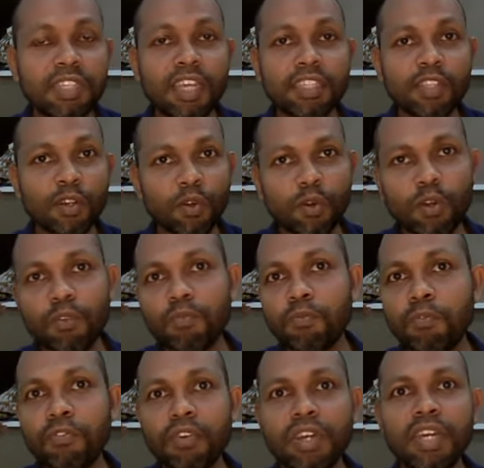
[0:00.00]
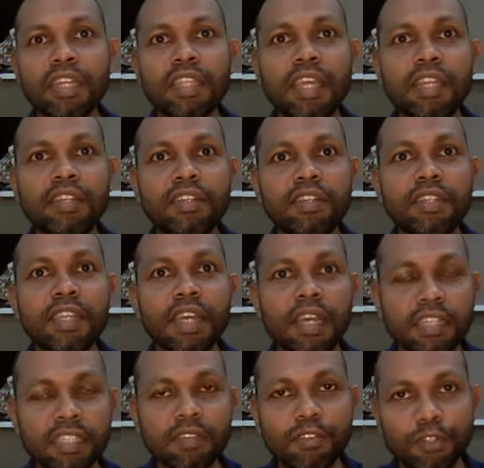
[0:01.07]
there's a load of work that the
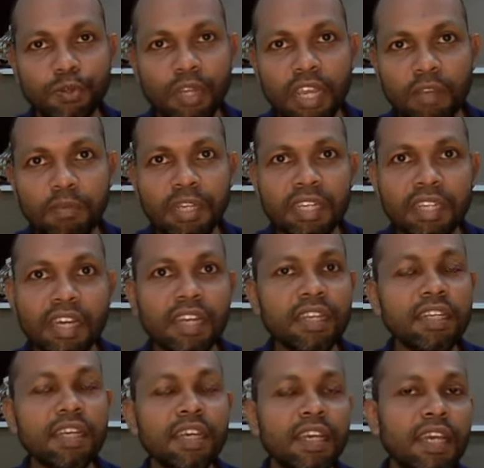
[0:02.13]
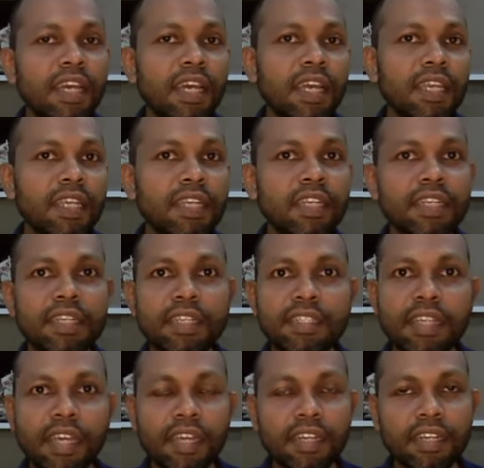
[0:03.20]
customer should have been done in
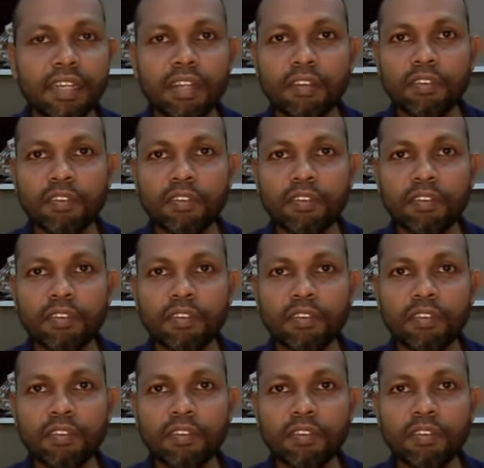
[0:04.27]
design,